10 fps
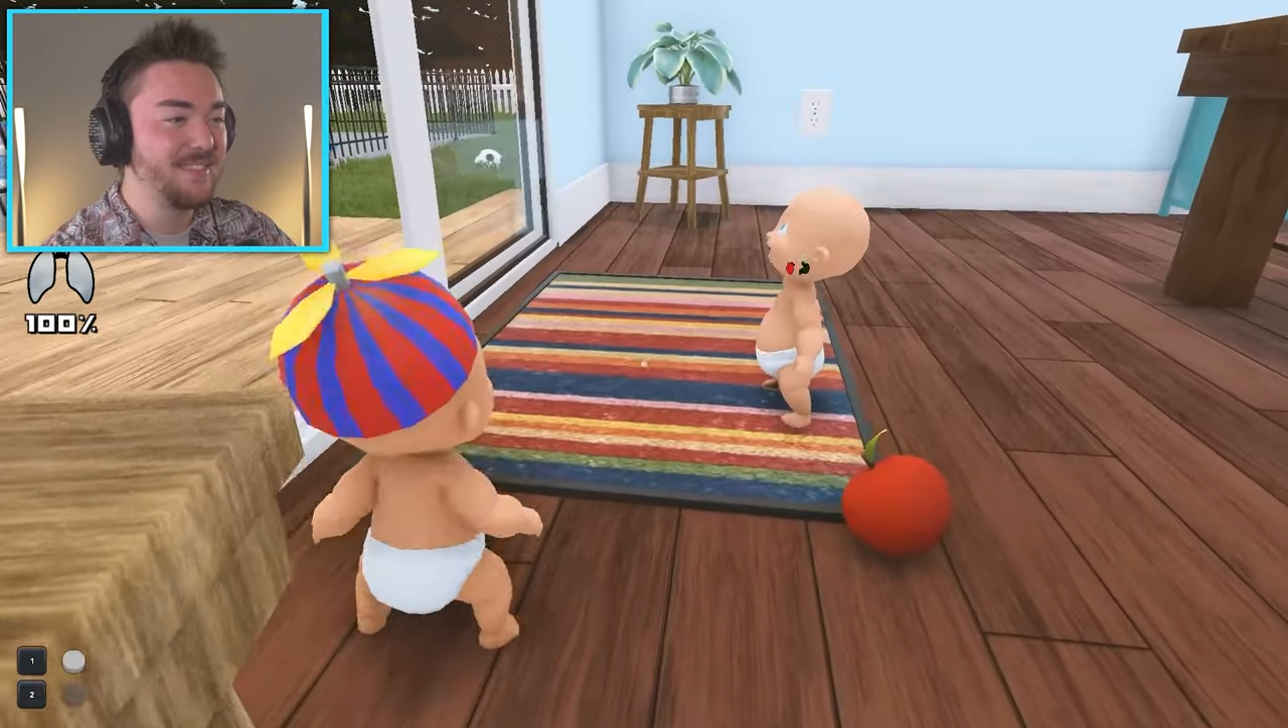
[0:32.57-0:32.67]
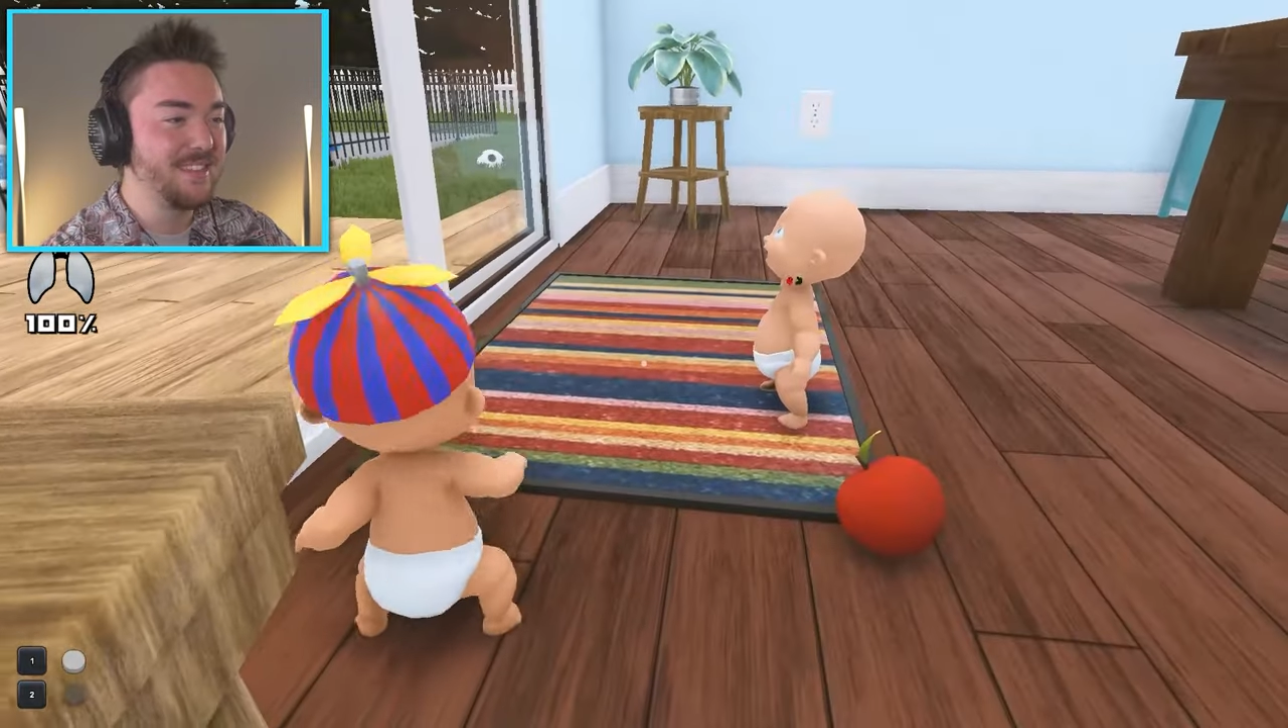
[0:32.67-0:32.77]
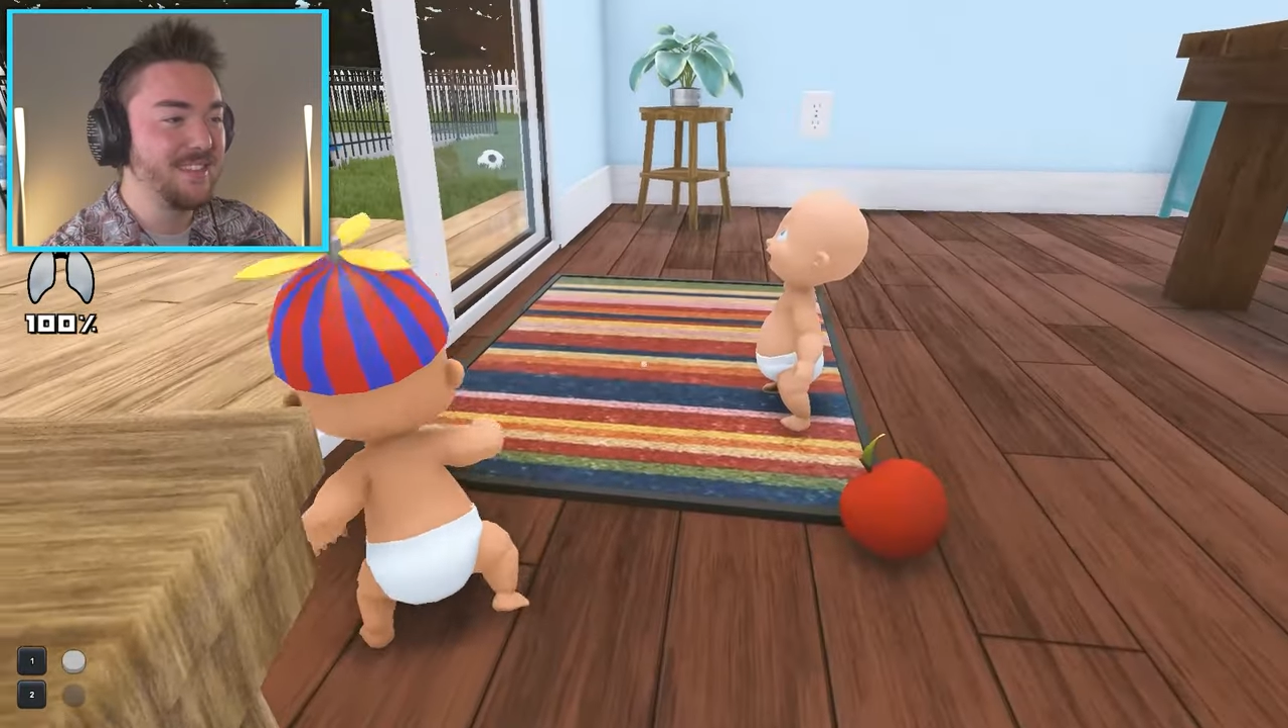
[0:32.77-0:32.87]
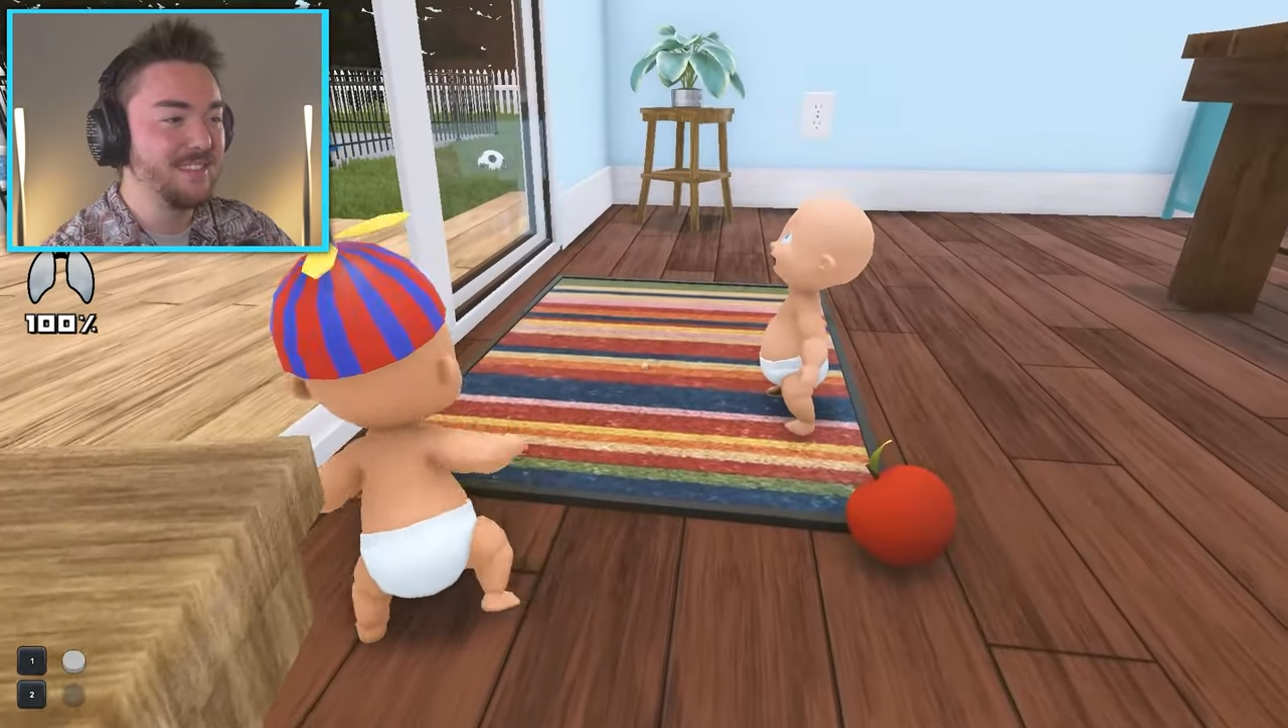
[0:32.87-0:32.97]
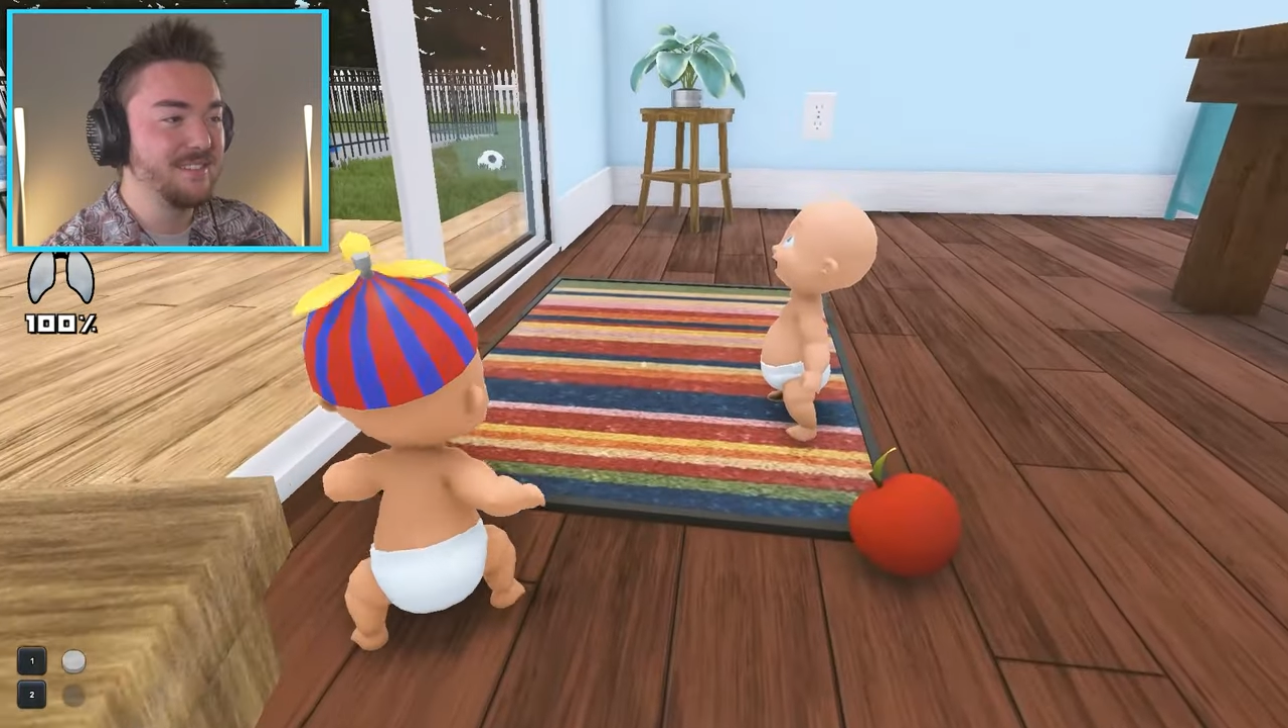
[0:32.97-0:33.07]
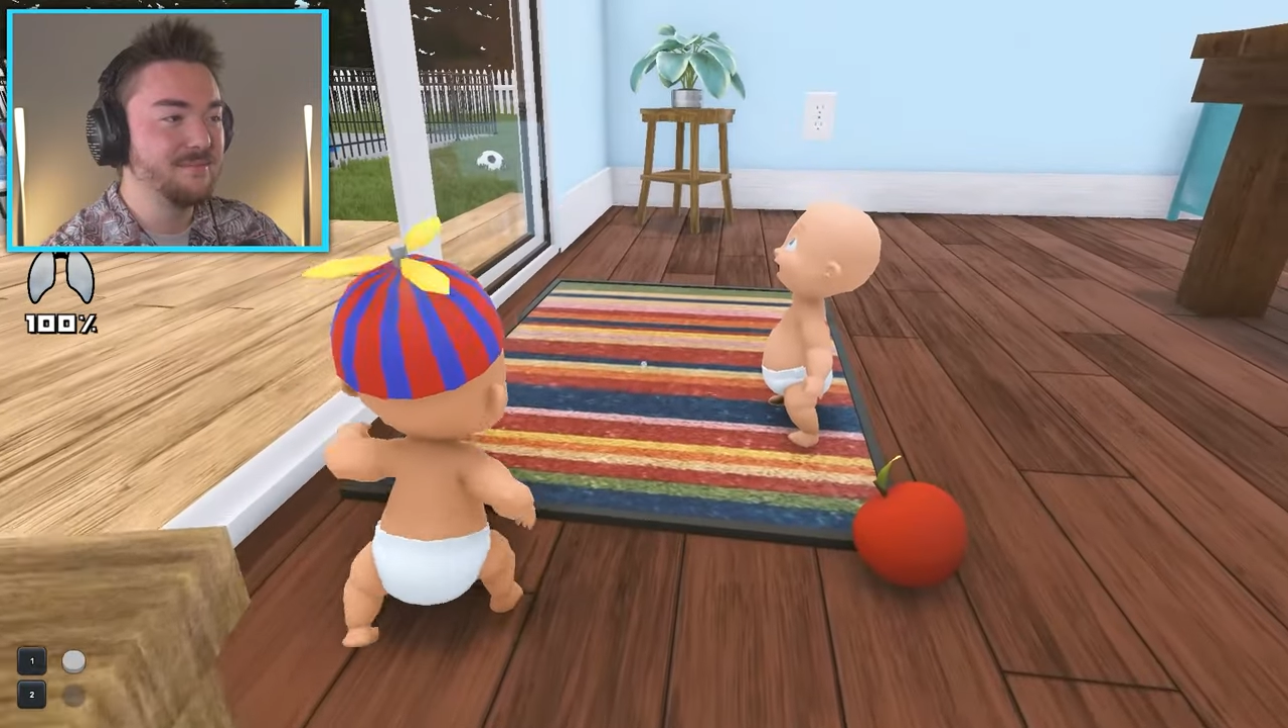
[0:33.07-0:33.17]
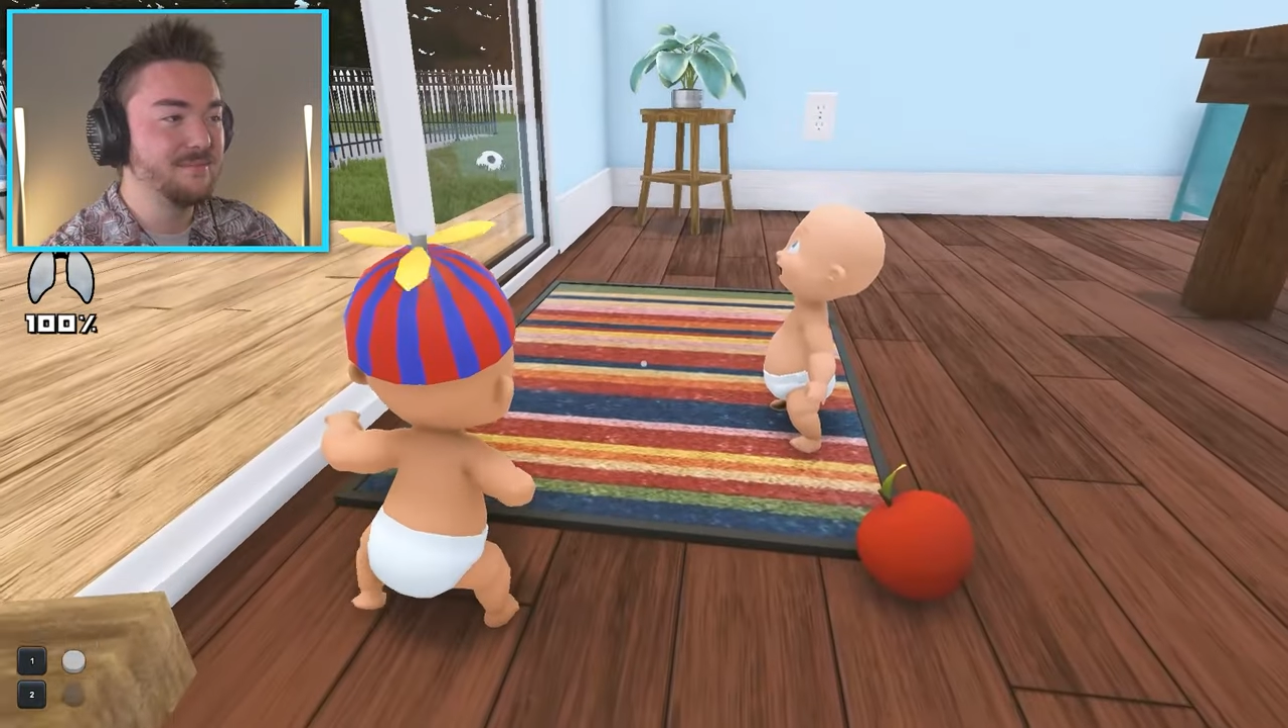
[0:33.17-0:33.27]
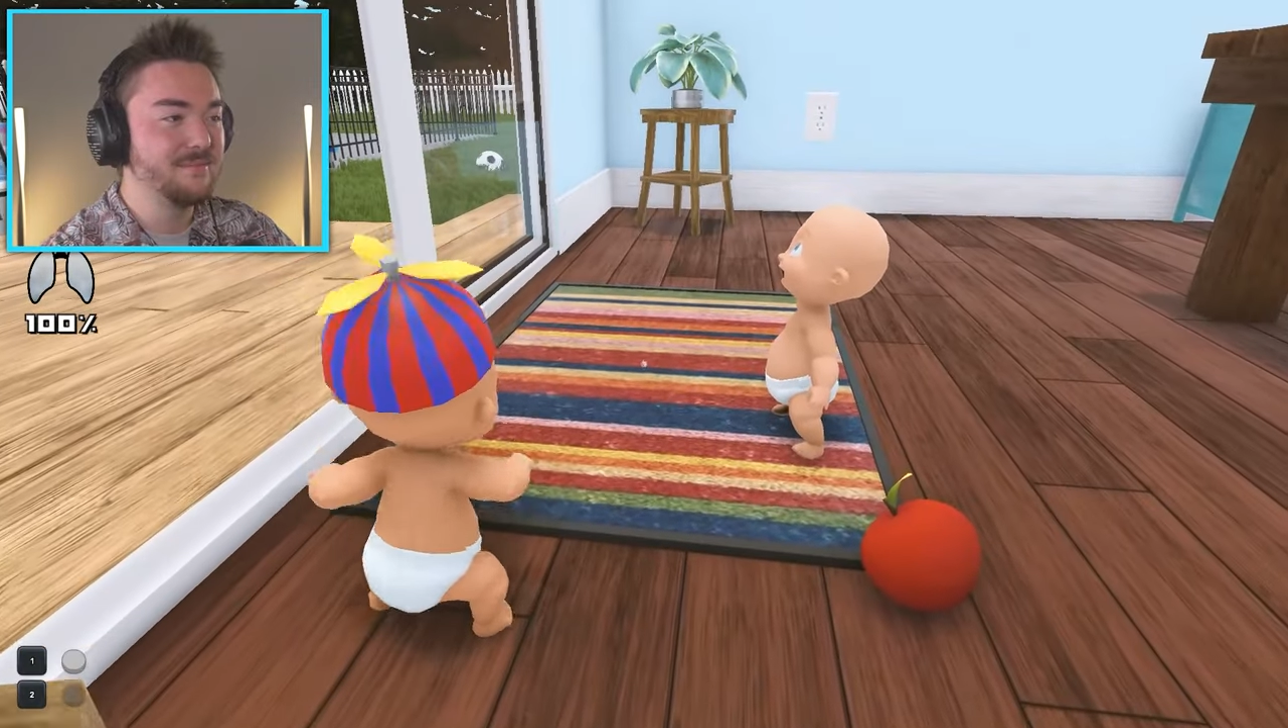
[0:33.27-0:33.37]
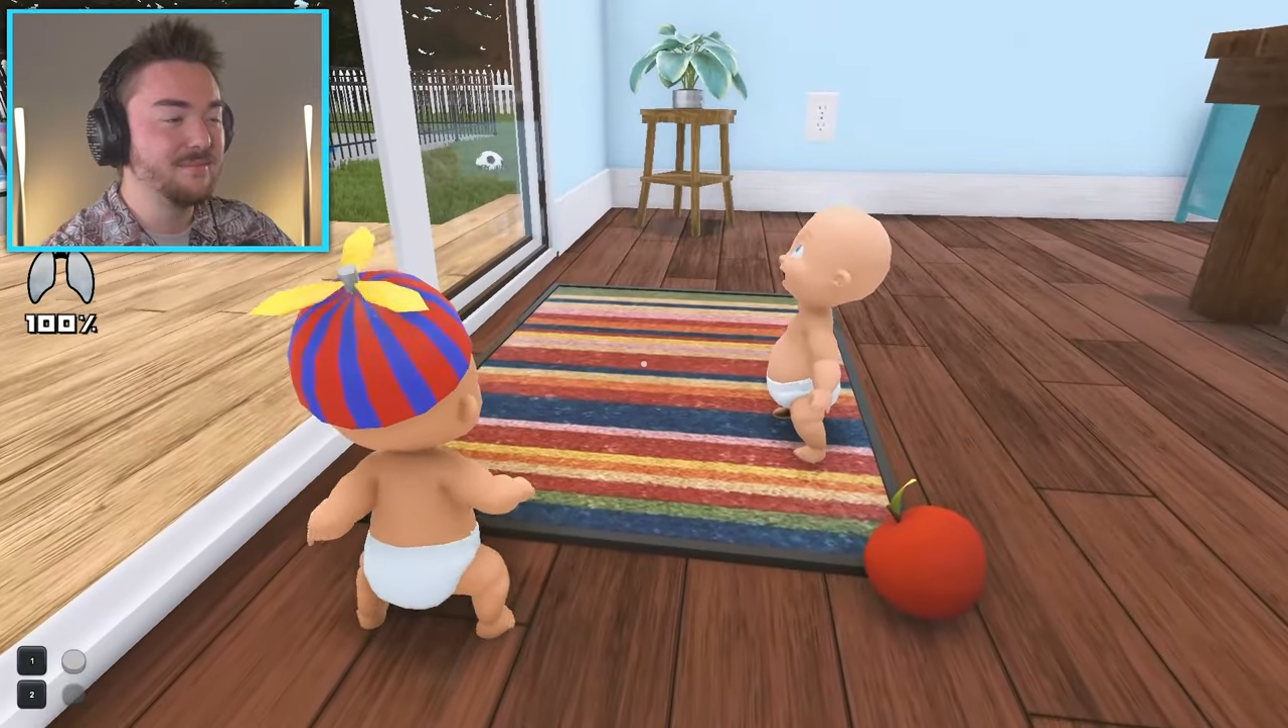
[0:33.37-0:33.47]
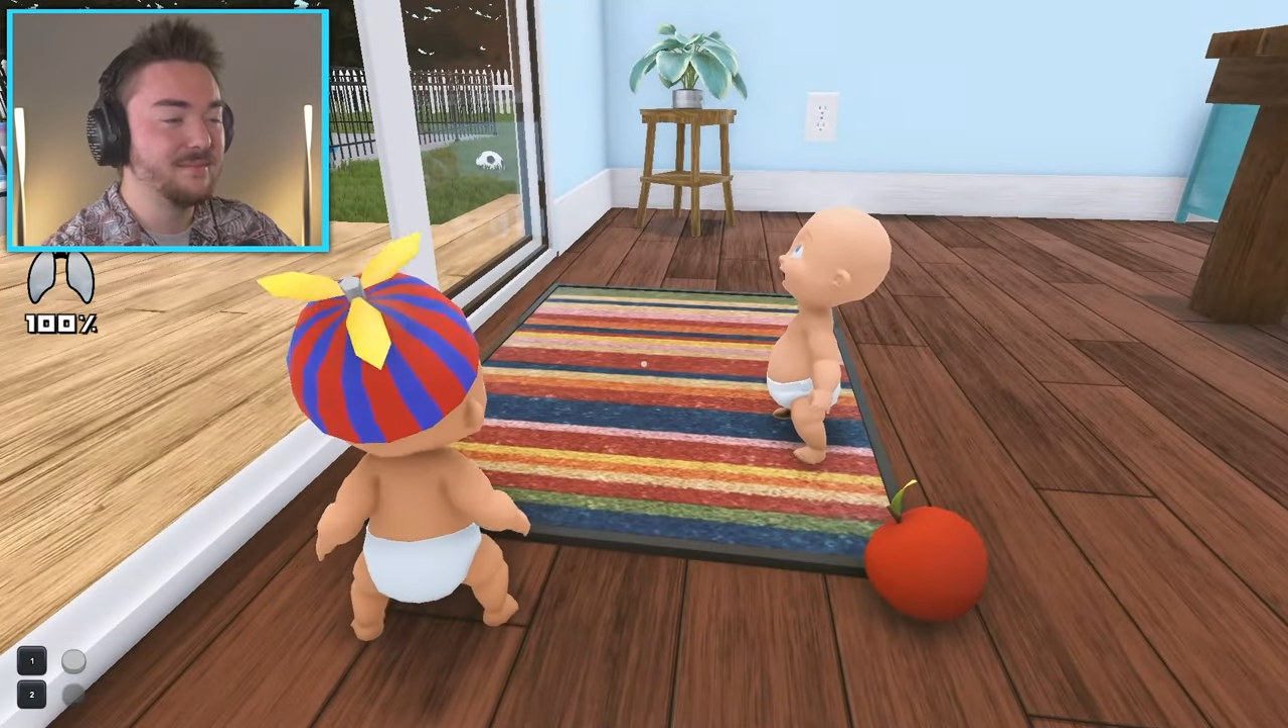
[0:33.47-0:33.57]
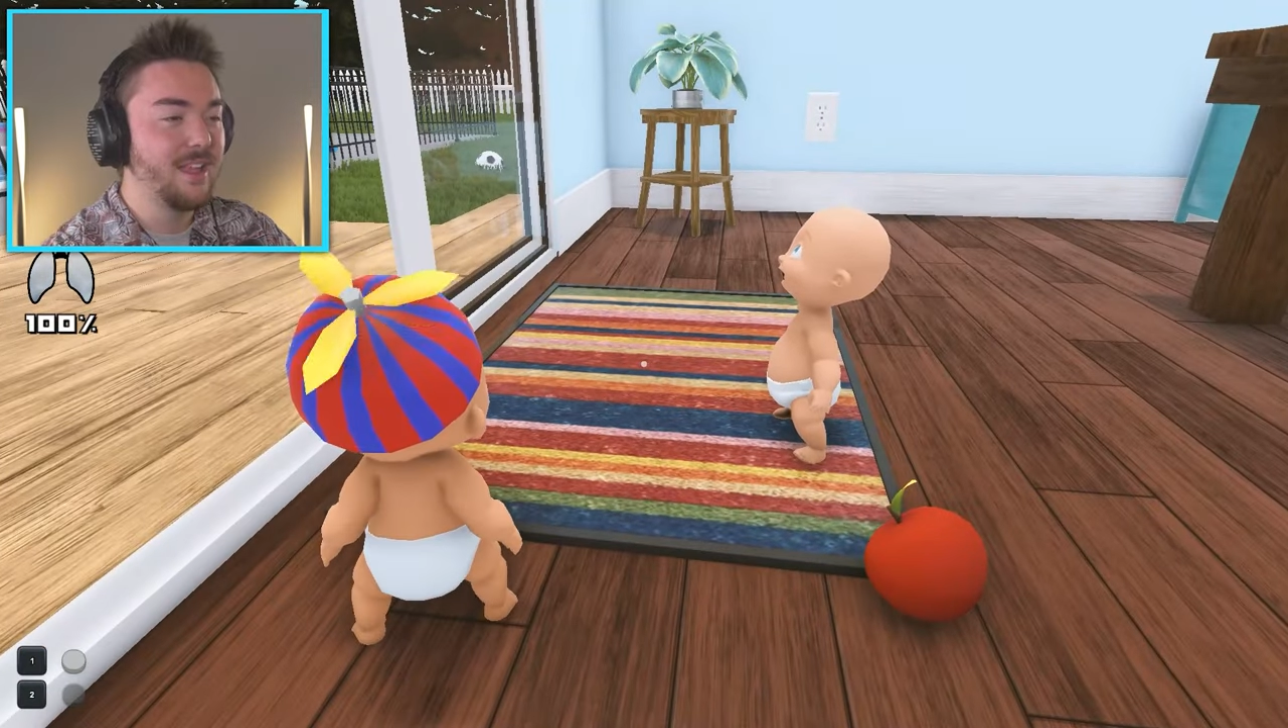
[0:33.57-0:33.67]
of those doors that you push,